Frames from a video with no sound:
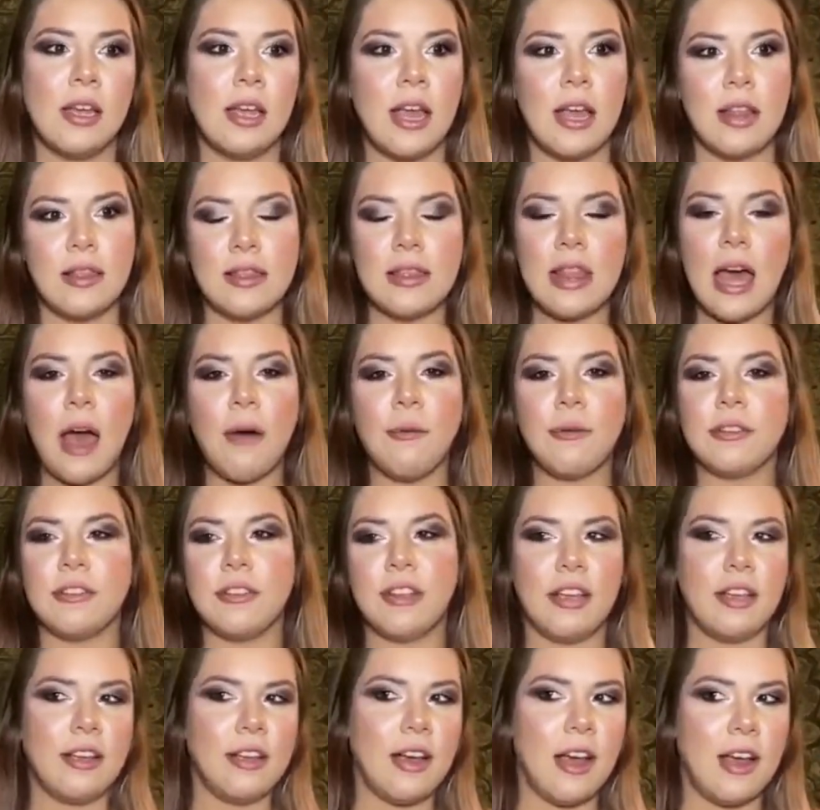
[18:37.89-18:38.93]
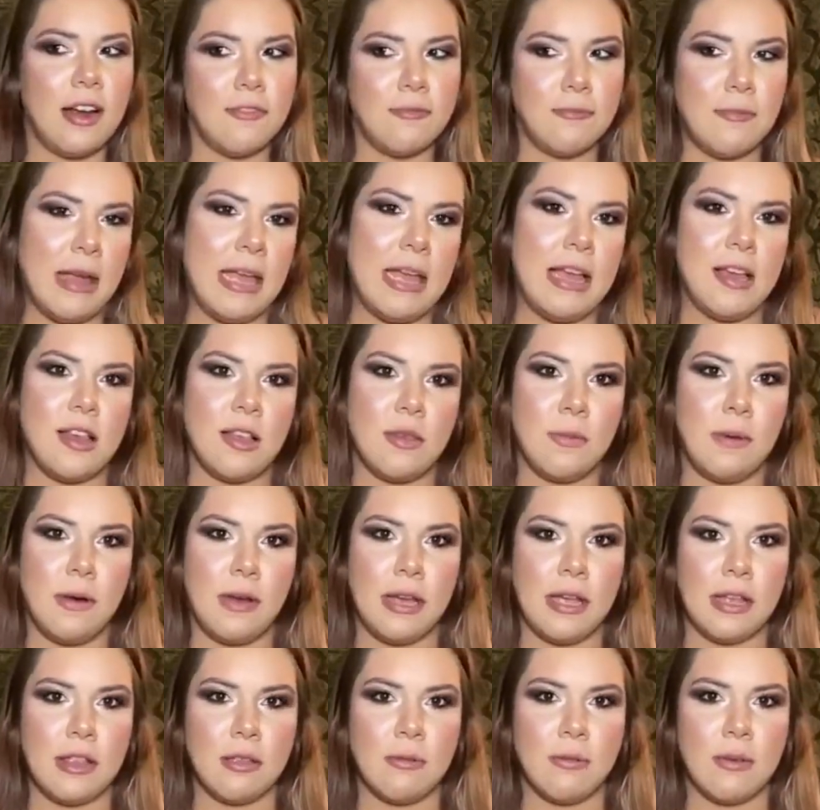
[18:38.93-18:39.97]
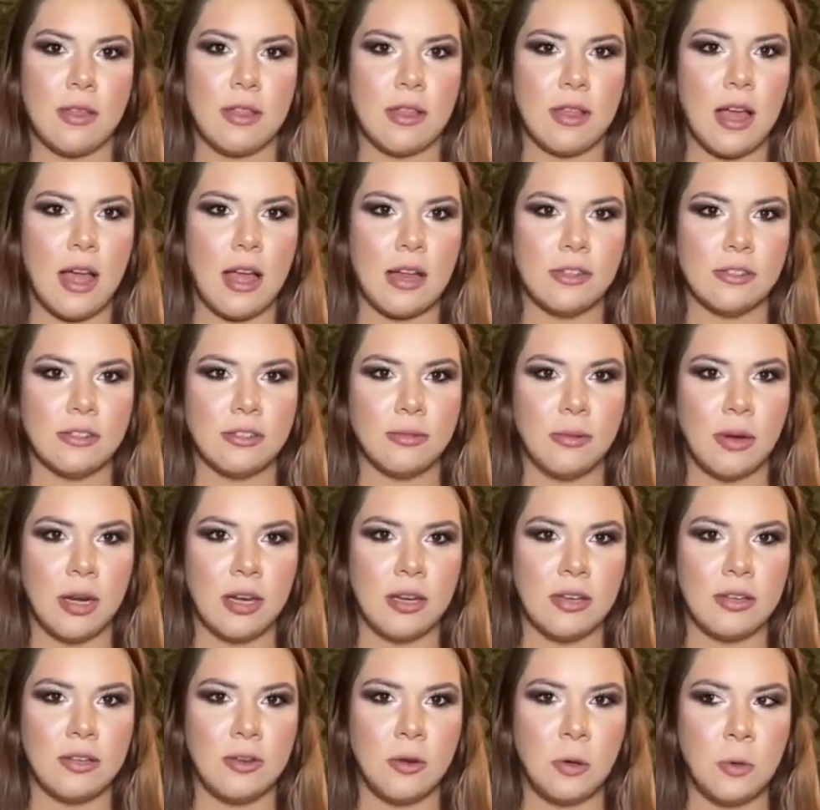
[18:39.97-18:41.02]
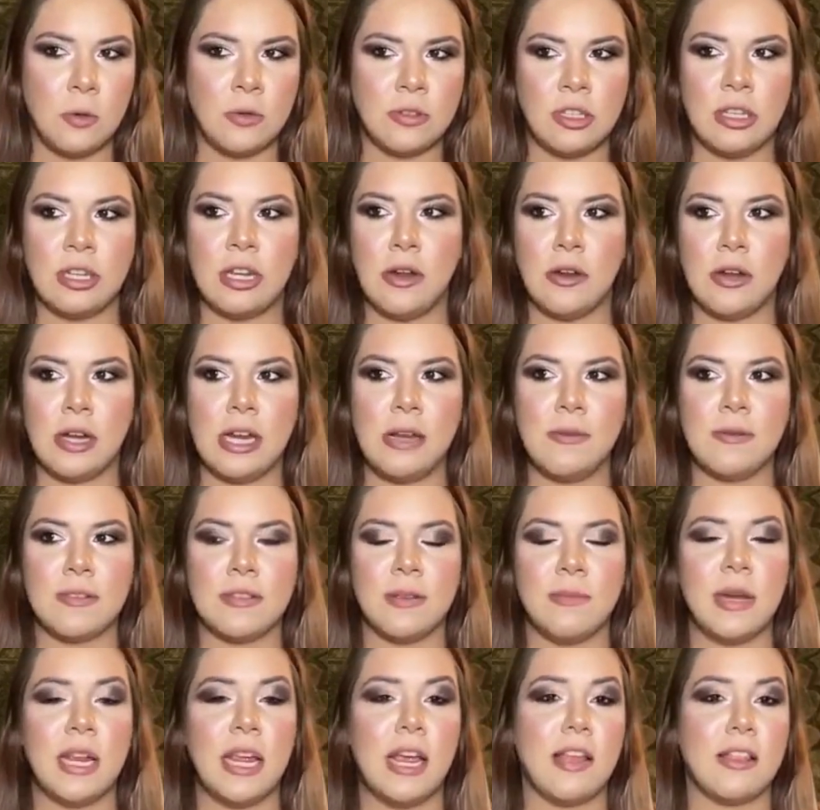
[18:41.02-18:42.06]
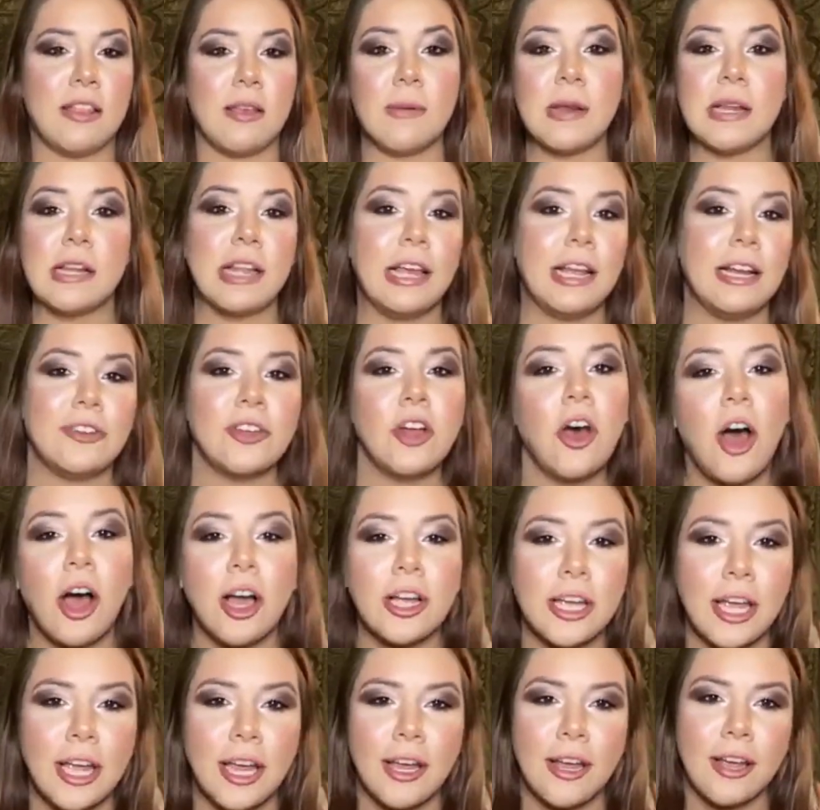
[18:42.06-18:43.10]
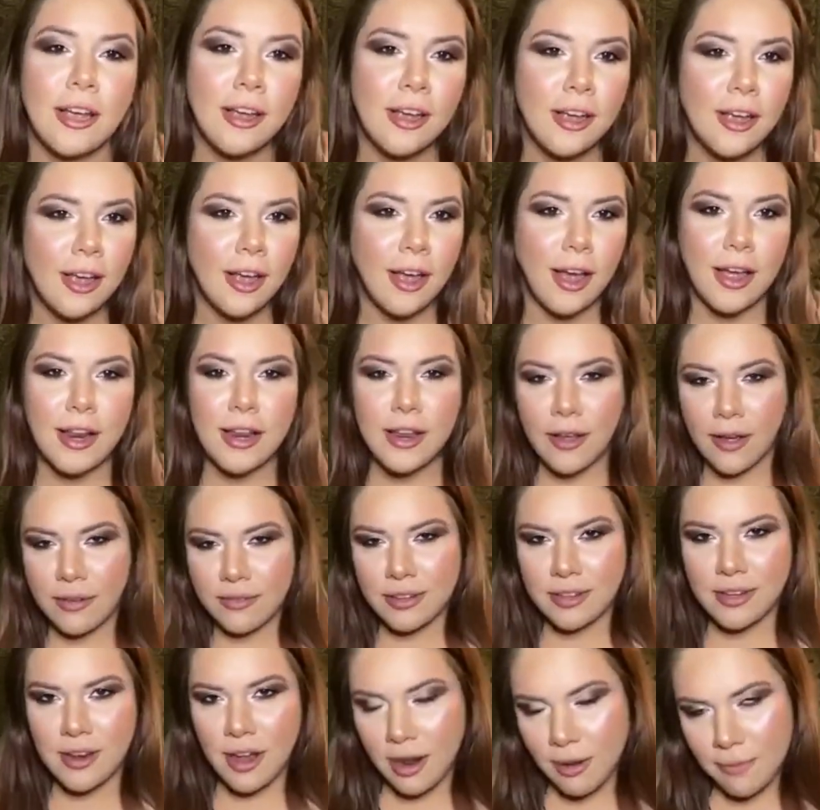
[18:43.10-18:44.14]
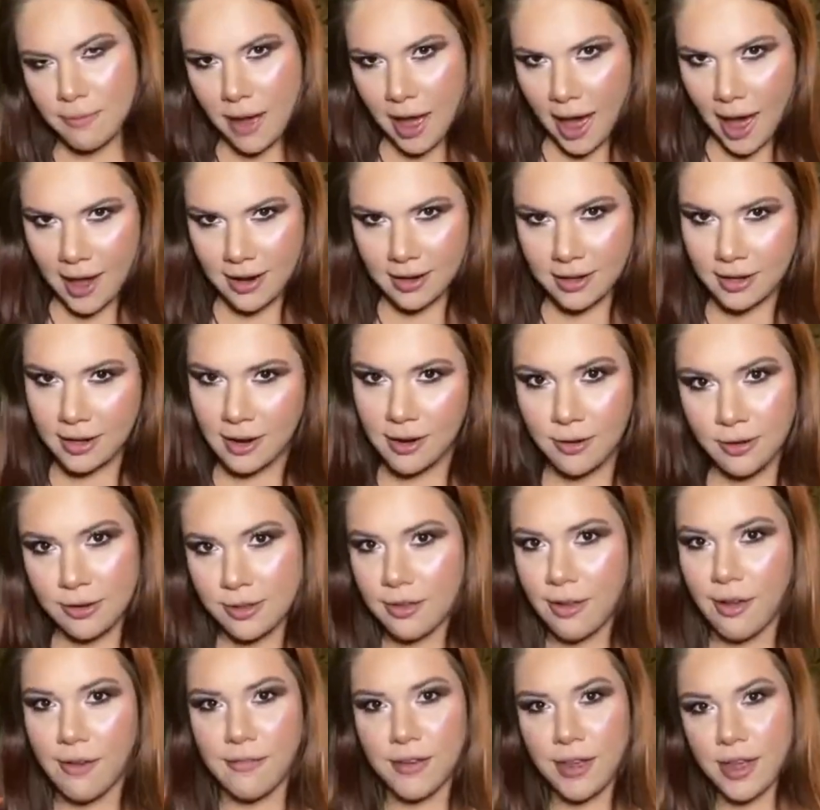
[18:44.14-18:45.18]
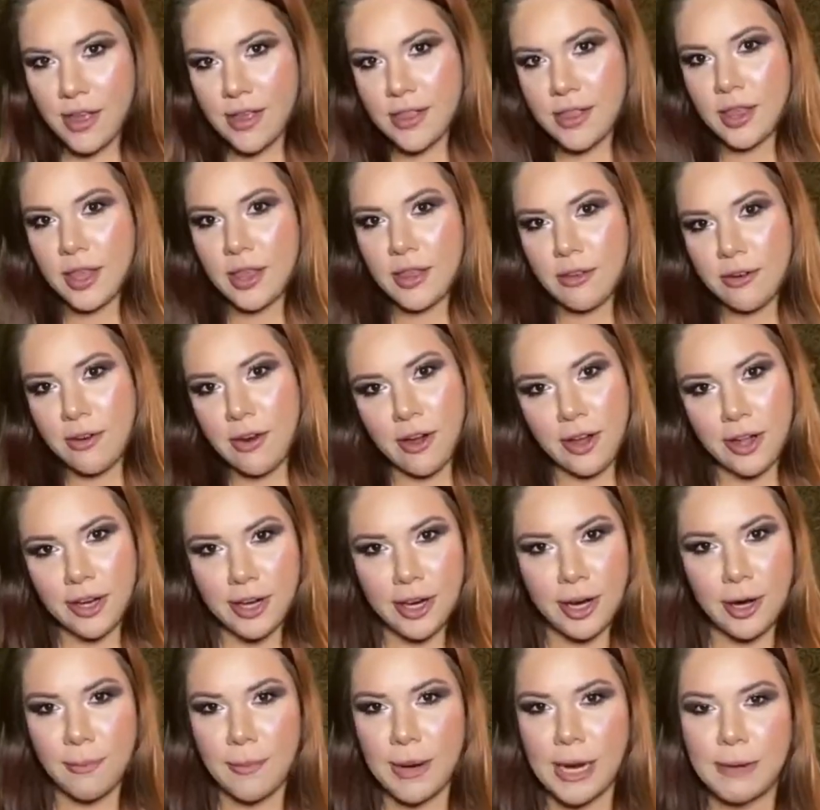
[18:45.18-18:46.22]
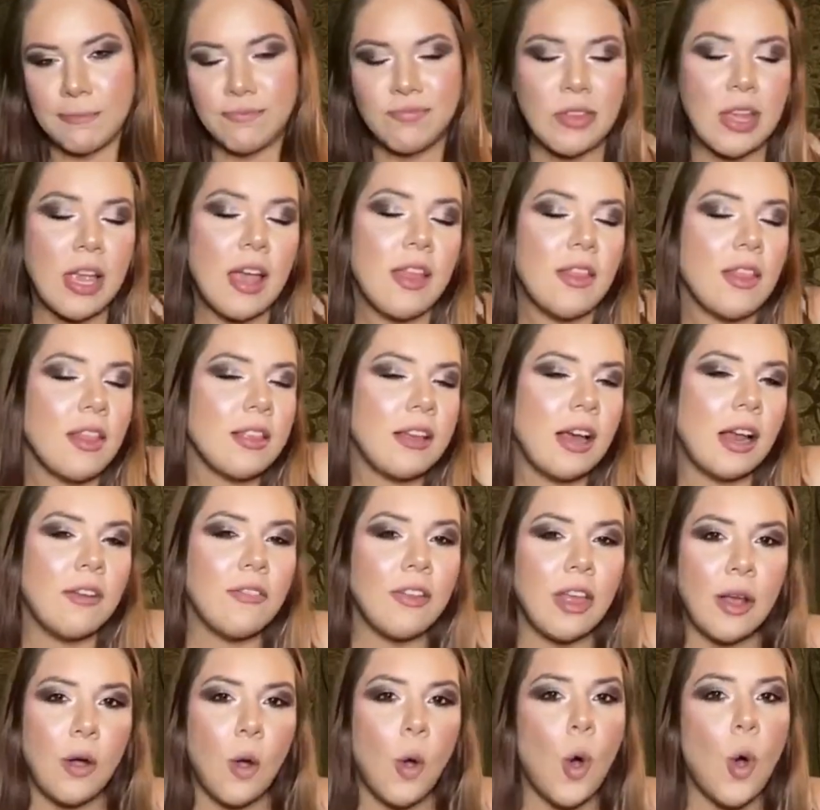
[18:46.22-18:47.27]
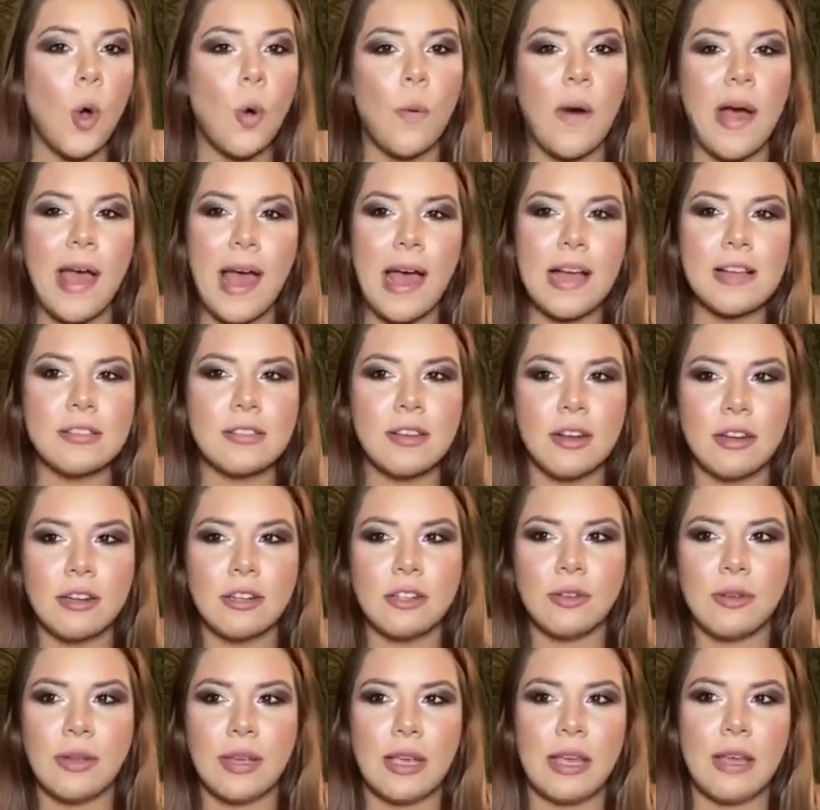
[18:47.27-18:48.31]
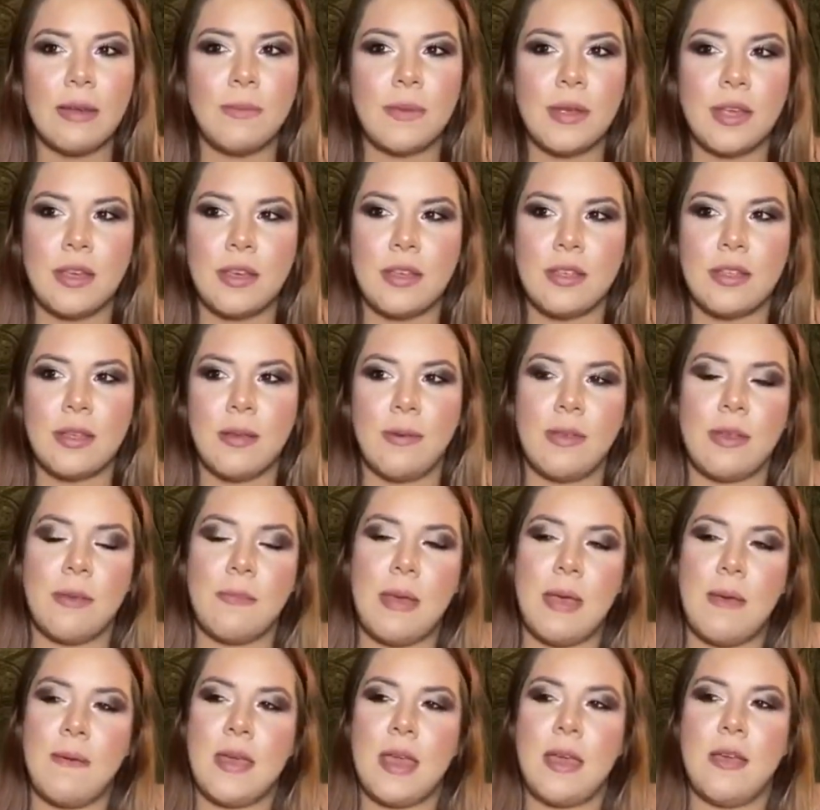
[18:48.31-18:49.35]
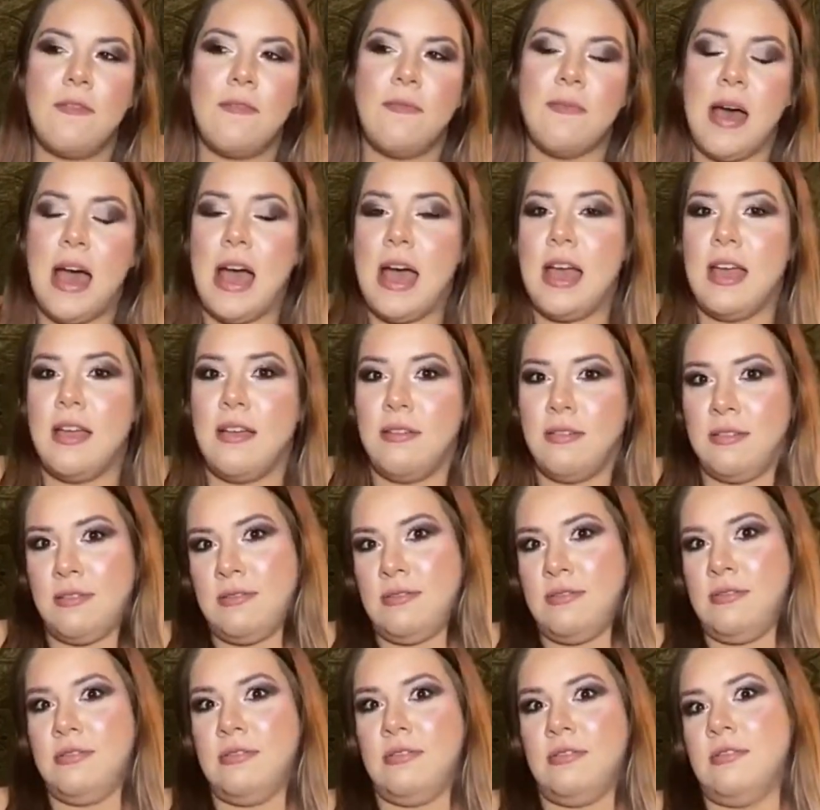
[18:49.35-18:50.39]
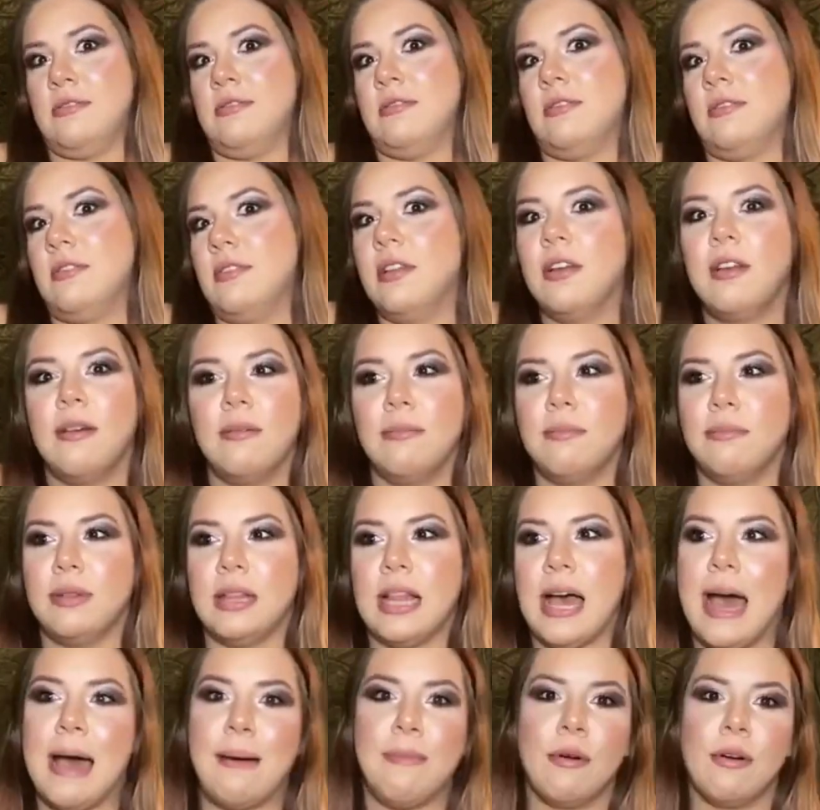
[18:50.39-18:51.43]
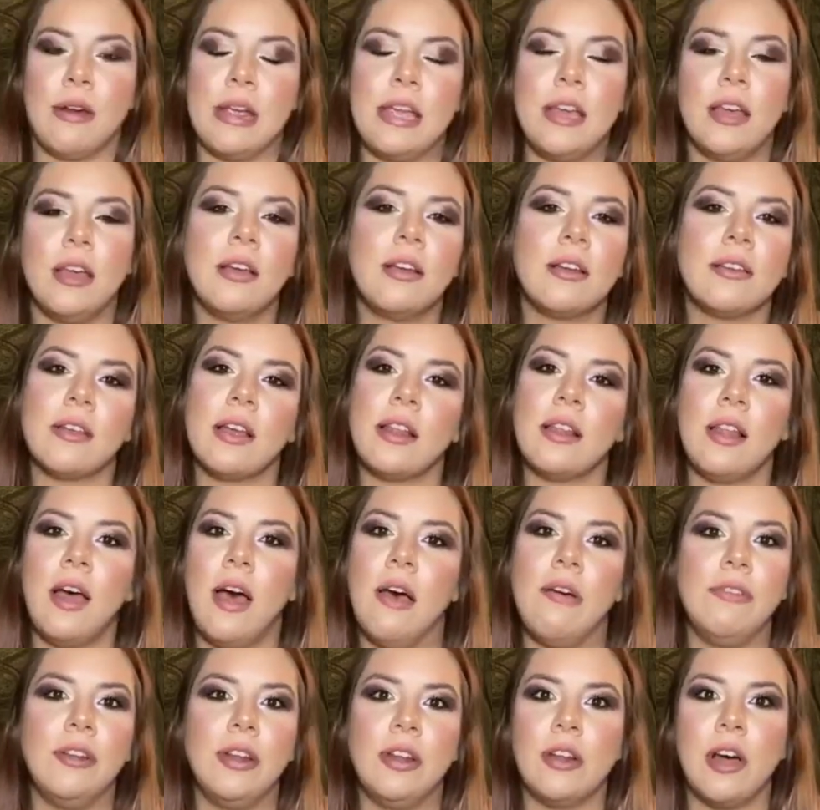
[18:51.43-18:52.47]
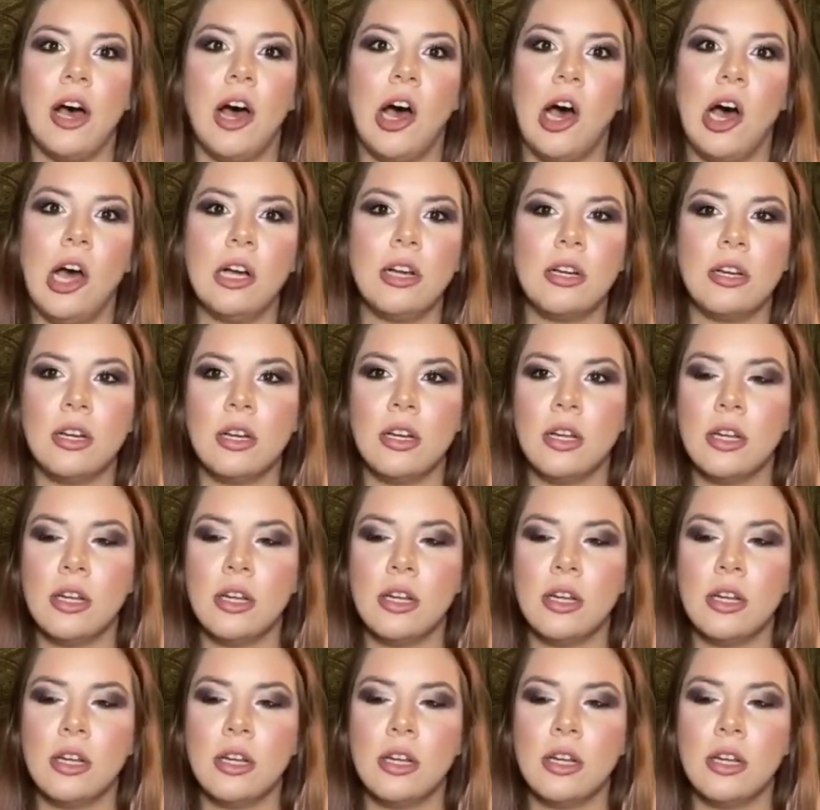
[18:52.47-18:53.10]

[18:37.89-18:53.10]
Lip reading: And that was like kind of my experience, was I just wanted to sit down and eat with somebody like talking. And I didn't have to talk back, you know, because obviously they're not going to hear me. That's kind of like why I started doing it, because I was like, maybe if my blabbering, because I love to talk,